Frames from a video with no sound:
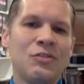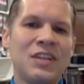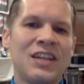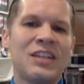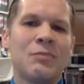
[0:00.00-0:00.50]
New
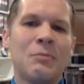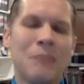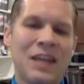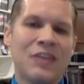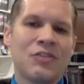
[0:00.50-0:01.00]
Testament
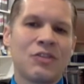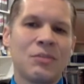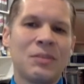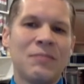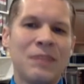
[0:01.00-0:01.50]

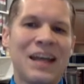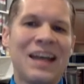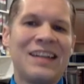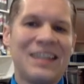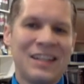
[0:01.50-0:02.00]
manuscripts have been
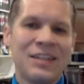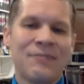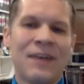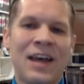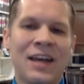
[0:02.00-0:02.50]

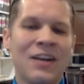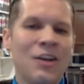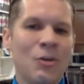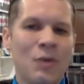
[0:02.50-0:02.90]
identified.